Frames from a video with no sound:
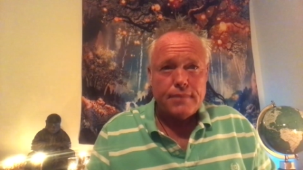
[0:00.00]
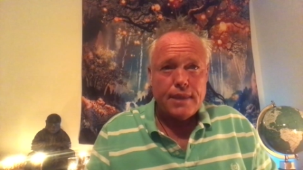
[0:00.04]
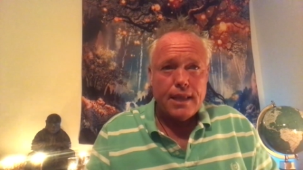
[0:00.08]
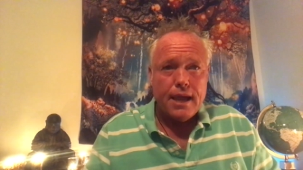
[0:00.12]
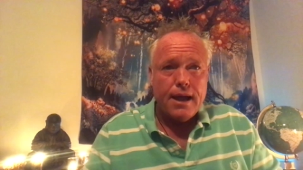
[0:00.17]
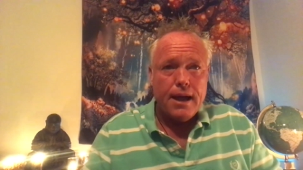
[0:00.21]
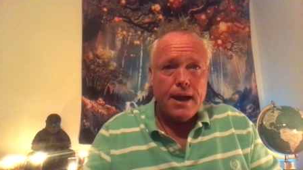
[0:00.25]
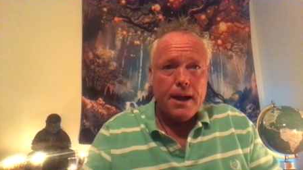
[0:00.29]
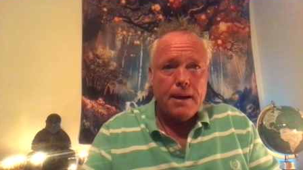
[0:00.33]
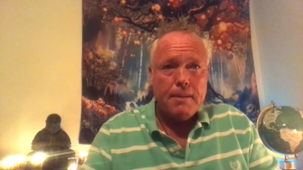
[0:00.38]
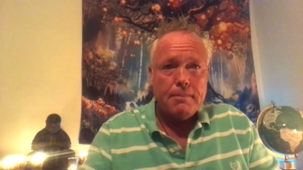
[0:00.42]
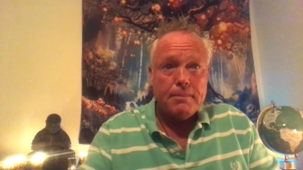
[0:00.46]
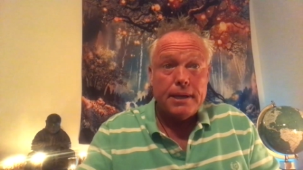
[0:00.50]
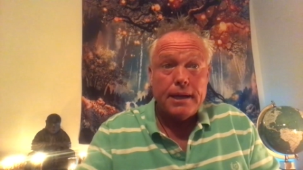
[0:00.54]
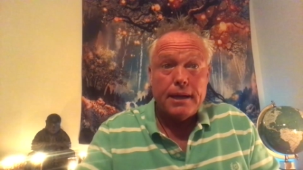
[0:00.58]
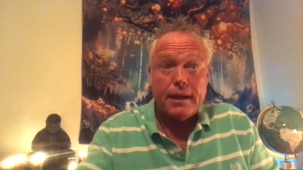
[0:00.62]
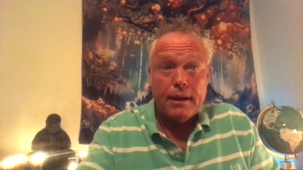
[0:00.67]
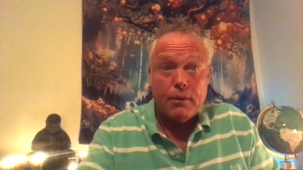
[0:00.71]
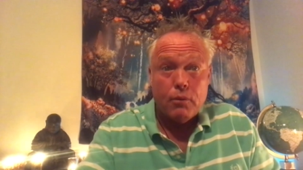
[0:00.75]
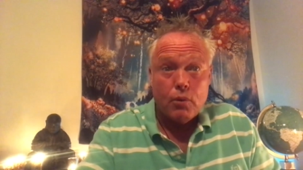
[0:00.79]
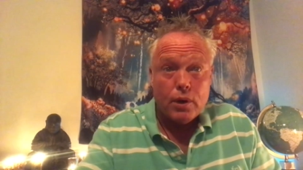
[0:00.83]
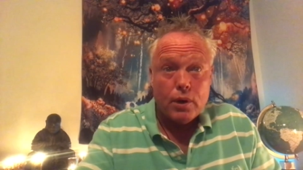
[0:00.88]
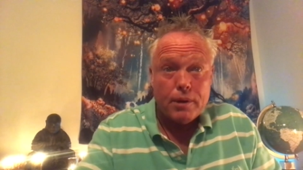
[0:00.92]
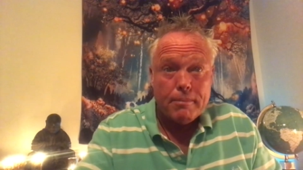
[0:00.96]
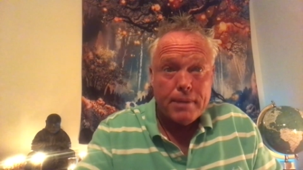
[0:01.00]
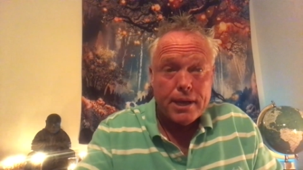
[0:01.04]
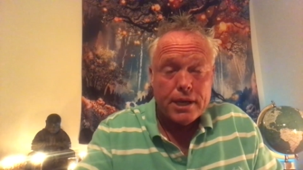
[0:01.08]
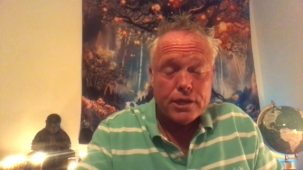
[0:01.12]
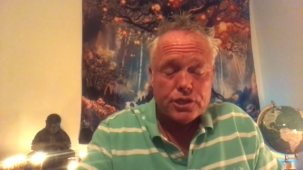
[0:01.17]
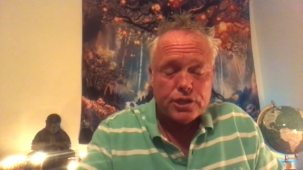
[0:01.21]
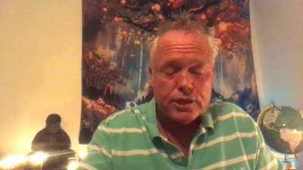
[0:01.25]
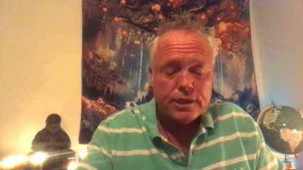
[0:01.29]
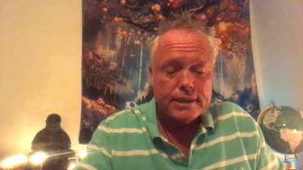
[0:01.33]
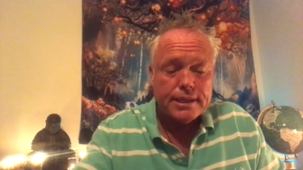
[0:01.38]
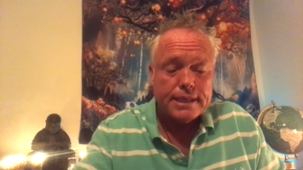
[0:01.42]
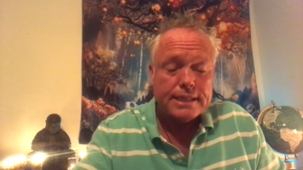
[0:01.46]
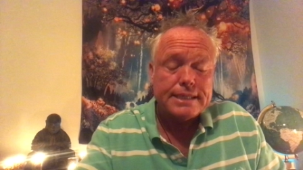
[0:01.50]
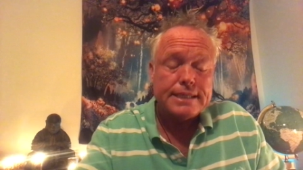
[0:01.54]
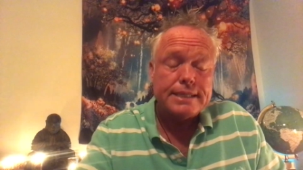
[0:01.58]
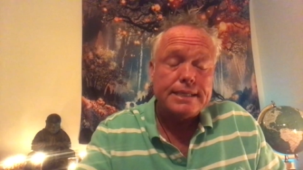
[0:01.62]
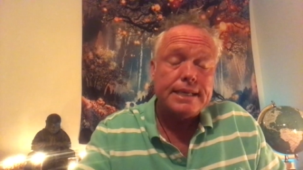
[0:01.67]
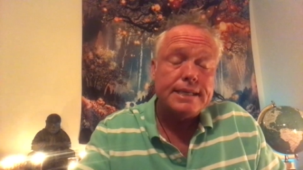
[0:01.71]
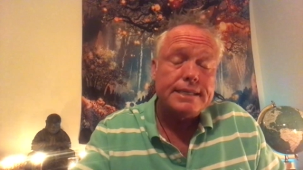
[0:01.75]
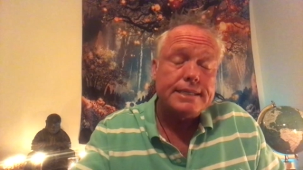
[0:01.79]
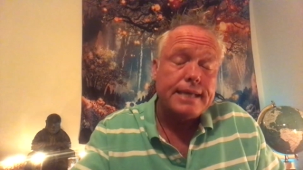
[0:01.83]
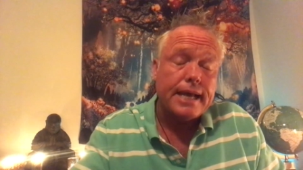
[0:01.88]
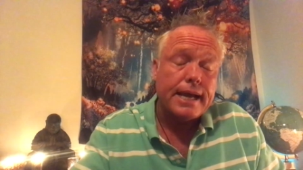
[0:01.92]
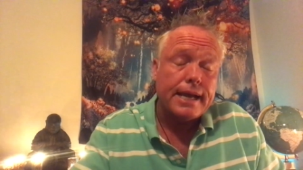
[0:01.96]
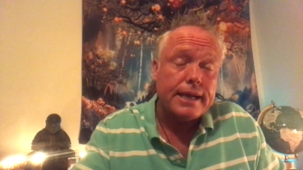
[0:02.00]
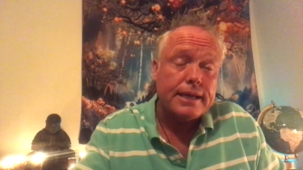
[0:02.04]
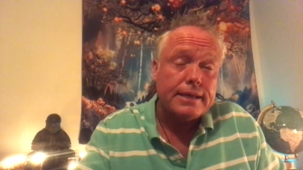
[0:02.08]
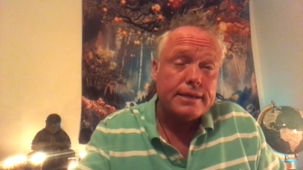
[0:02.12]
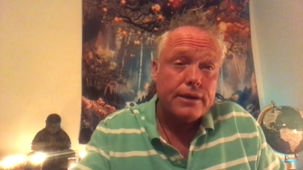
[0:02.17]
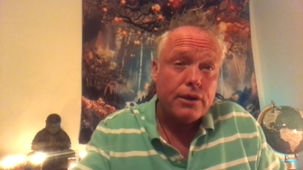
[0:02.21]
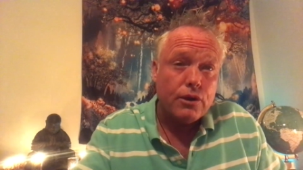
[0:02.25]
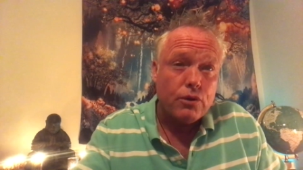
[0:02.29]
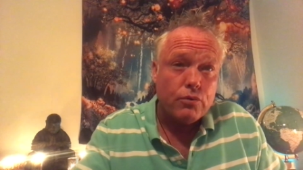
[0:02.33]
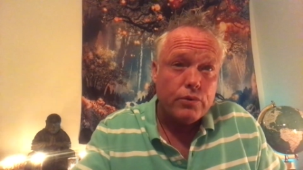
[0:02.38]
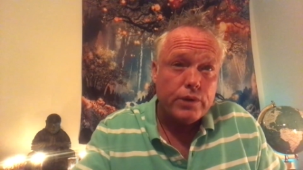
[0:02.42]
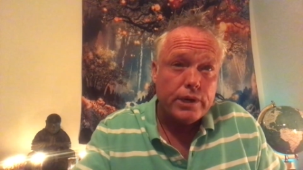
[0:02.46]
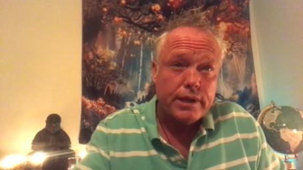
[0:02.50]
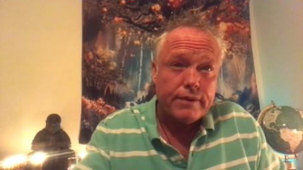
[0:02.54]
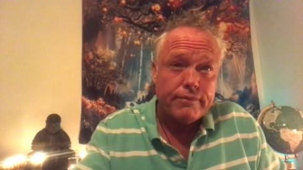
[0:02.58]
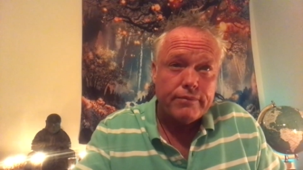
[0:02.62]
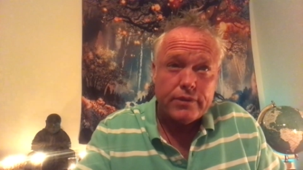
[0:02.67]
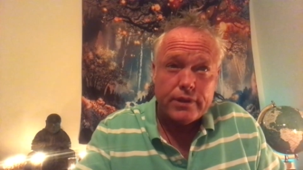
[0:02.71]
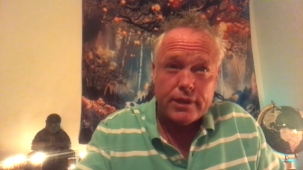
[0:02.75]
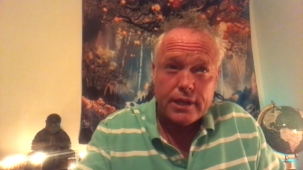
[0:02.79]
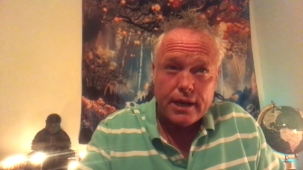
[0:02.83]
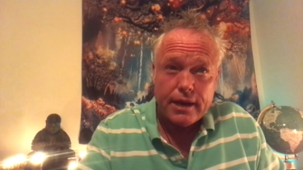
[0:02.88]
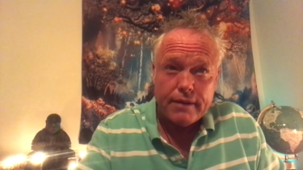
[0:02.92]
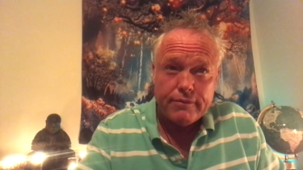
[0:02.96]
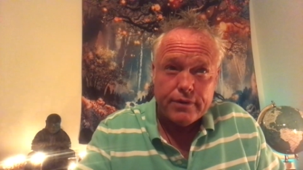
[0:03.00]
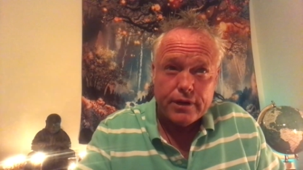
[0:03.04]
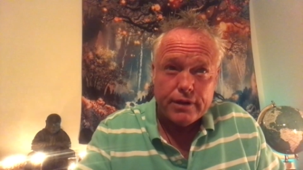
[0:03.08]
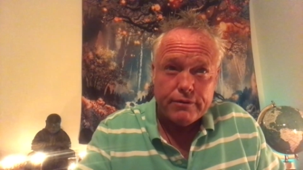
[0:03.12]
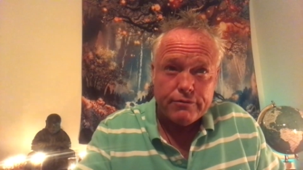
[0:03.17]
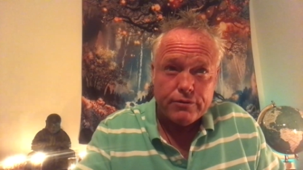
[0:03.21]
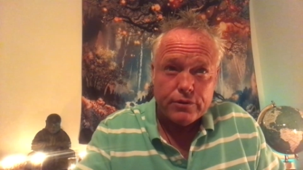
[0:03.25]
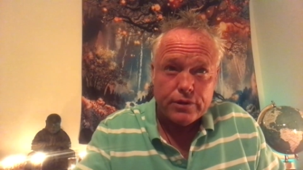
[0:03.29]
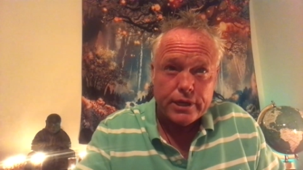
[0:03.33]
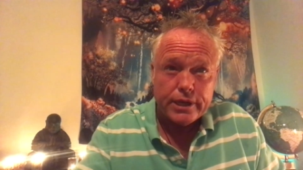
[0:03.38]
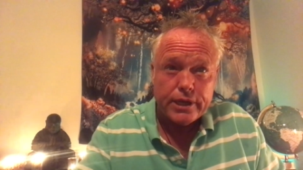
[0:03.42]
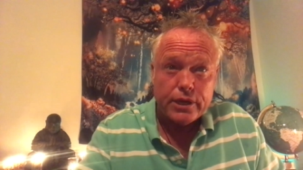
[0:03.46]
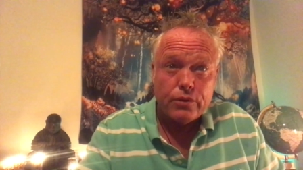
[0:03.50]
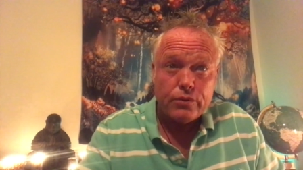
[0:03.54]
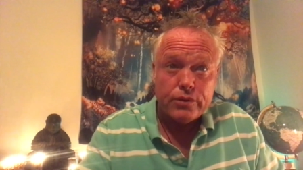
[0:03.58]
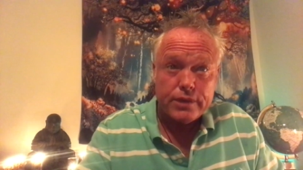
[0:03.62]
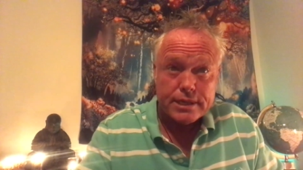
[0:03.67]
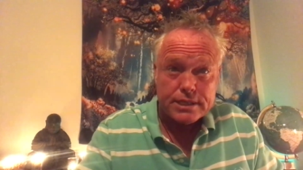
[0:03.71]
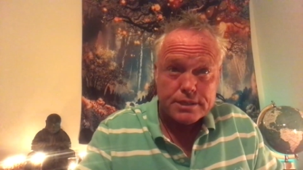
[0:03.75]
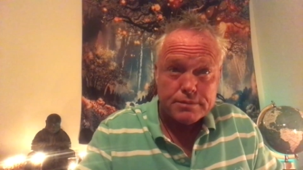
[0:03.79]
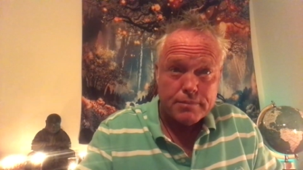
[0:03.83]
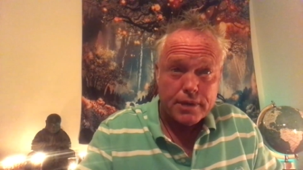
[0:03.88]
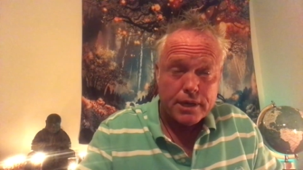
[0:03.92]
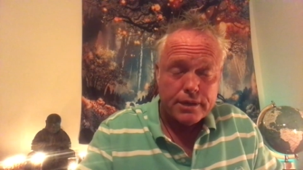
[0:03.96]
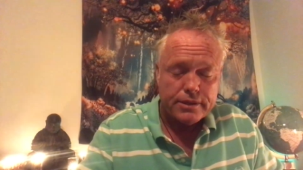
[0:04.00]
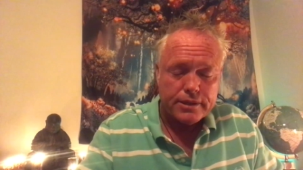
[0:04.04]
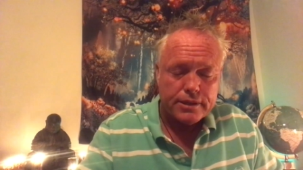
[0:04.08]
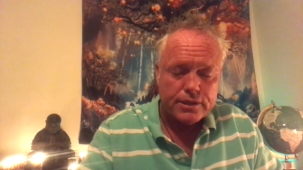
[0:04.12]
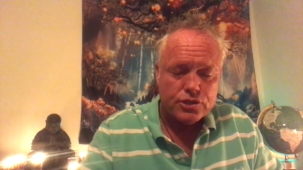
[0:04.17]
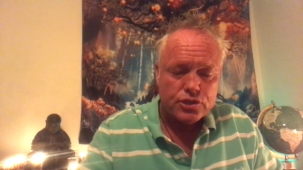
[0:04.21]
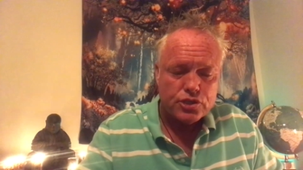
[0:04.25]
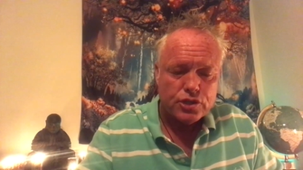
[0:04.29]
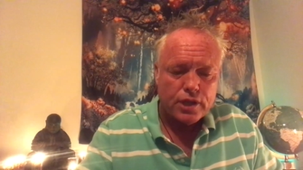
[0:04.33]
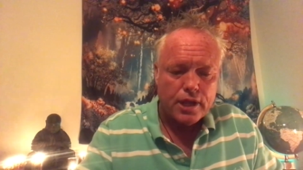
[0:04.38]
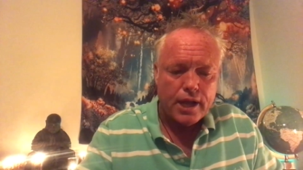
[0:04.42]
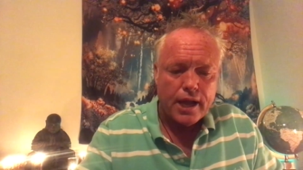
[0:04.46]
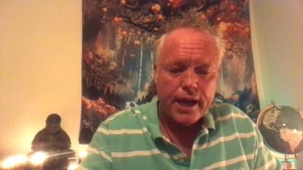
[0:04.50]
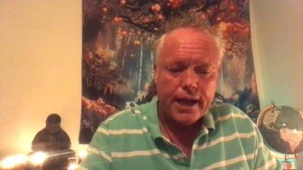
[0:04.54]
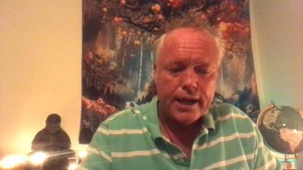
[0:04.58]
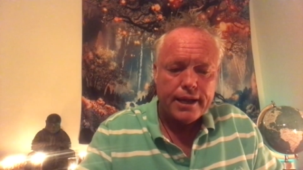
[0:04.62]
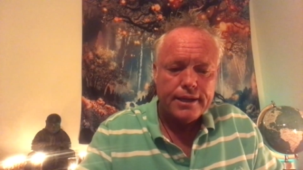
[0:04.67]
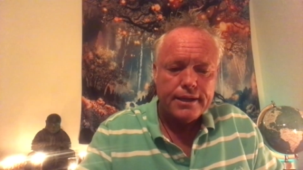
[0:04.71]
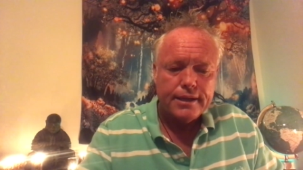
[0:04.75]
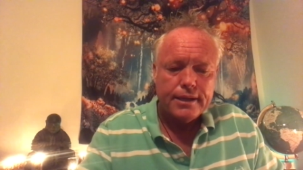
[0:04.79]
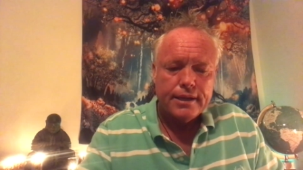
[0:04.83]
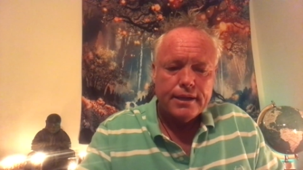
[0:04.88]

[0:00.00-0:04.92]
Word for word: Um, I want to mention this is the second tarot reading that I've done for Leo this month in July.